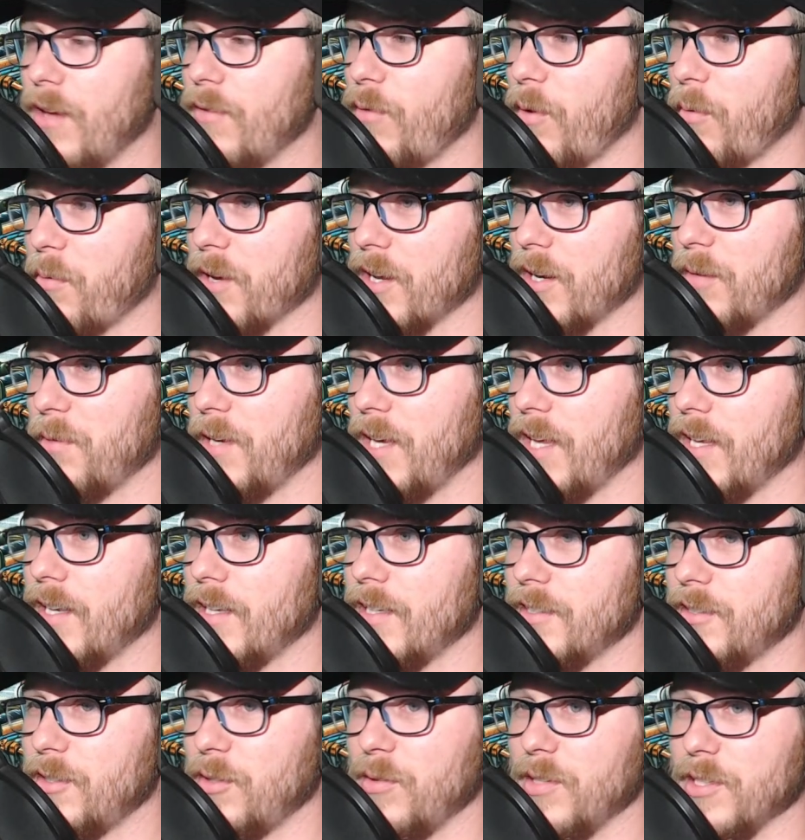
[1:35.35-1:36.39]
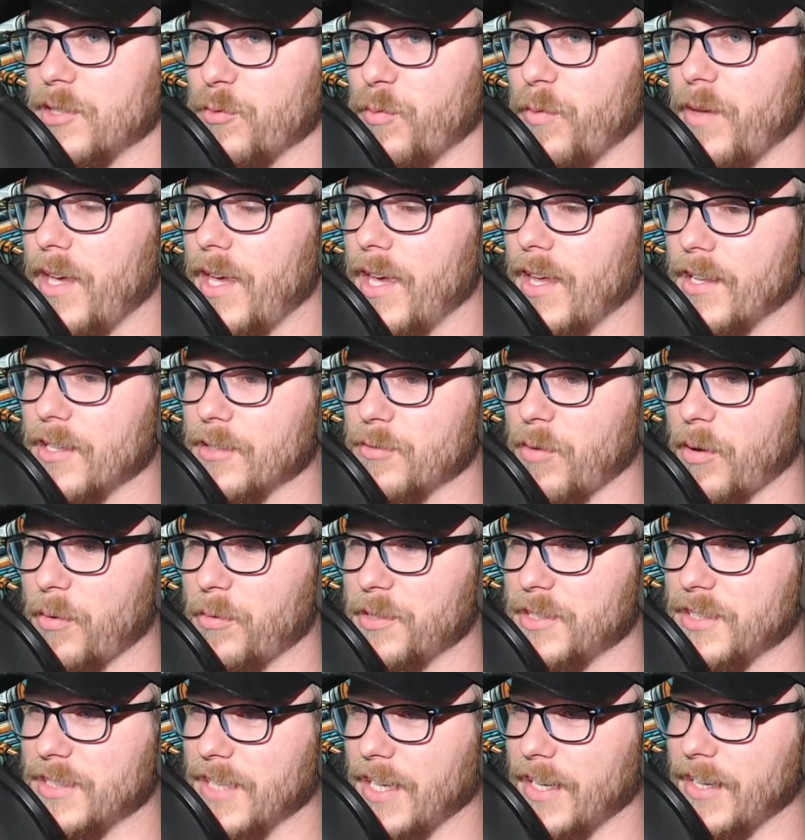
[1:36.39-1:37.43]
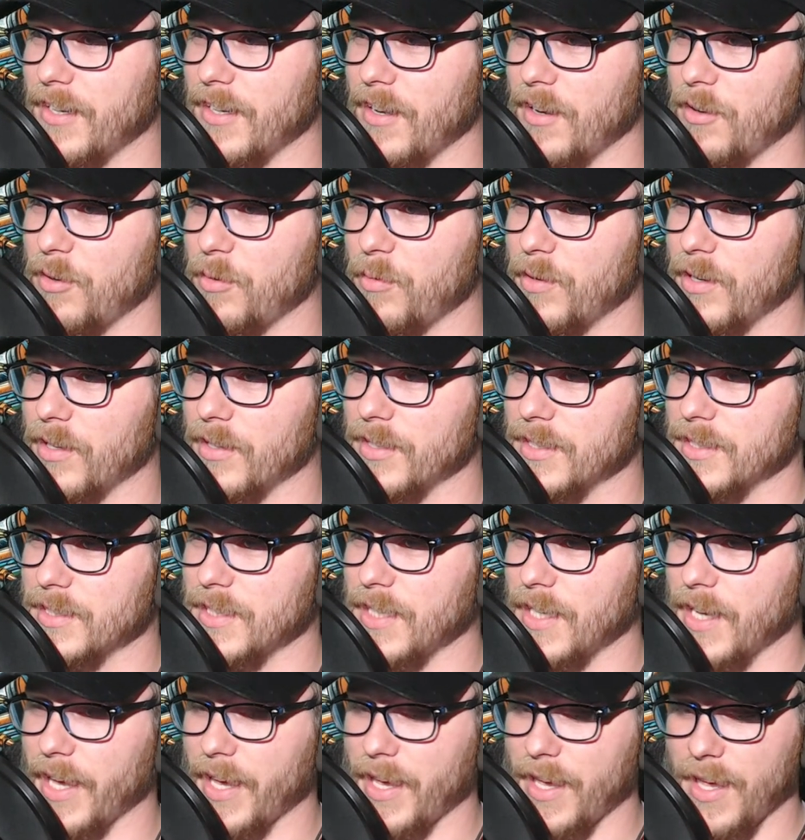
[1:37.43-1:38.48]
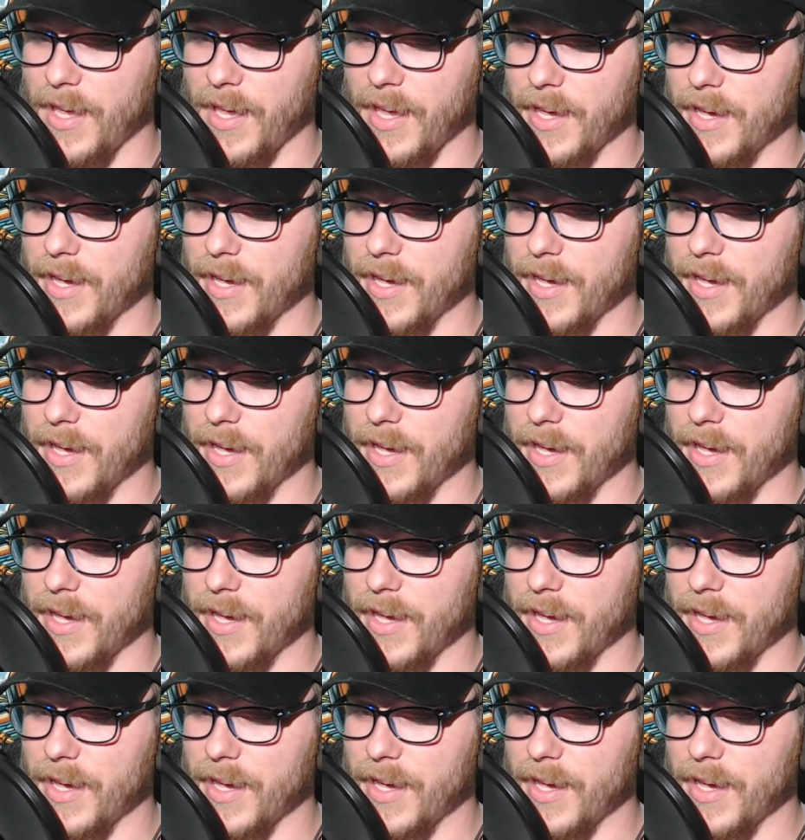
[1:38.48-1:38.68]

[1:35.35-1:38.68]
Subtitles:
of what we're going to be getting into this weekend. That's why we decided to do it on this today.